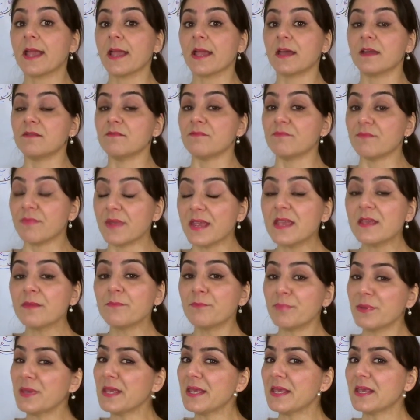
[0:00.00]
and
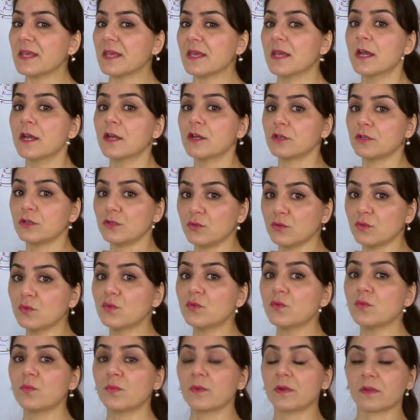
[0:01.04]
maybe
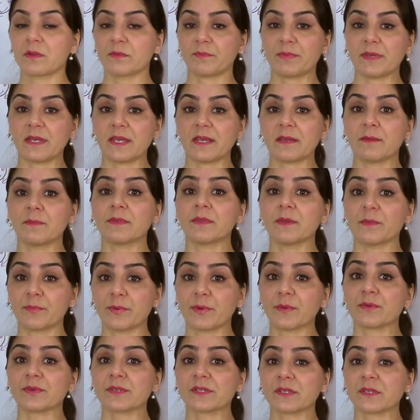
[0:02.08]
you will be the
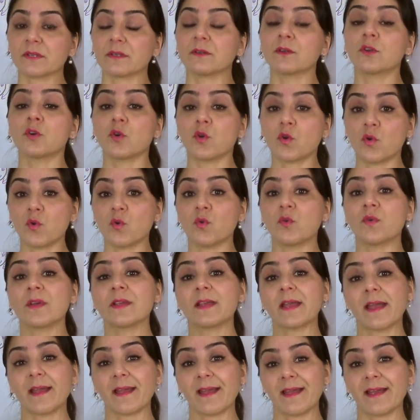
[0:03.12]
person
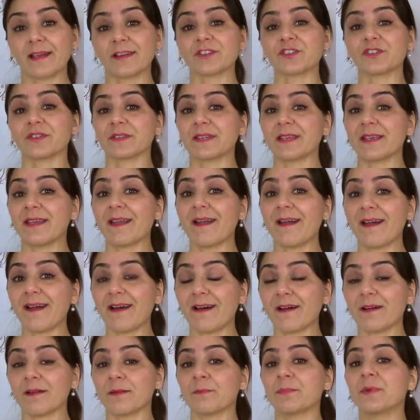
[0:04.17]
who actually
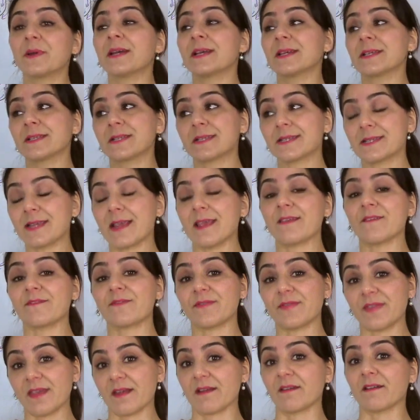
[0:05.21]
help
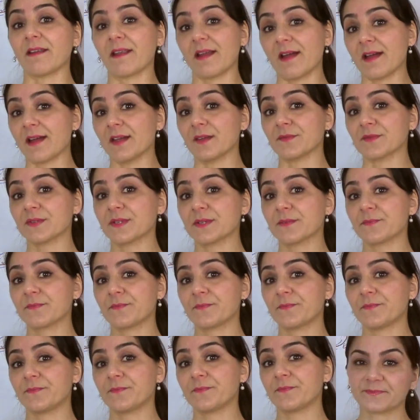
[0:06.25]
save their lives.
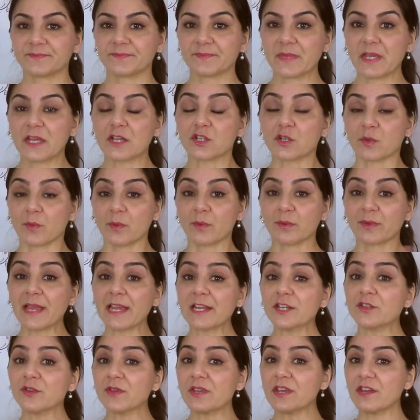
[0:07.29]
So we would
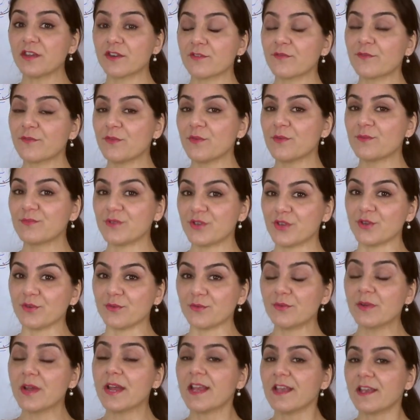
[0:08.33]
like to hear from
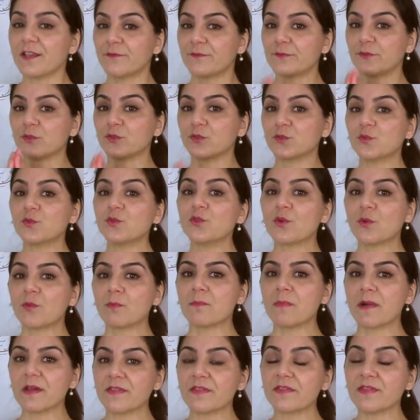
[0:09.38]
you if you do your
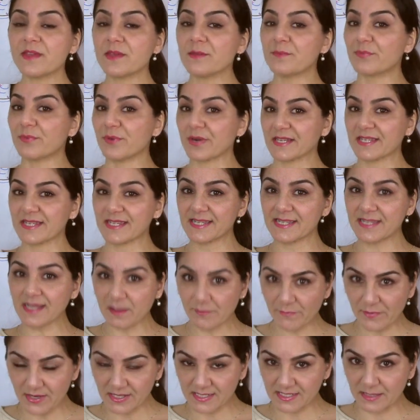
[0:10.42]
monthly breast
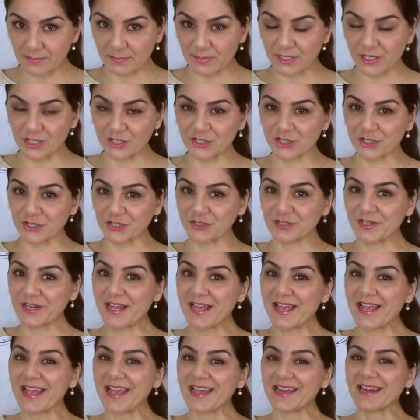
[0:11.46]
self-examination
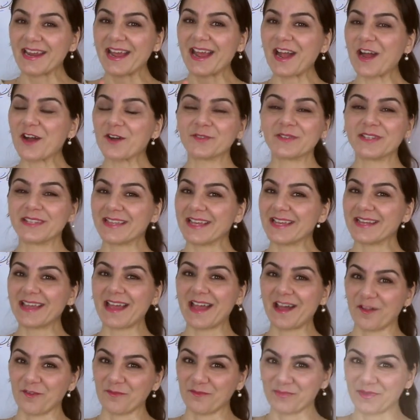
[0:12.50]
and how did that
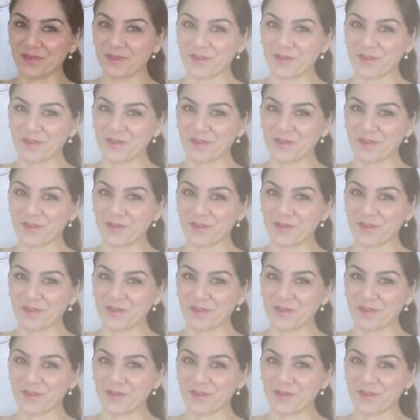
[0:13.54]
help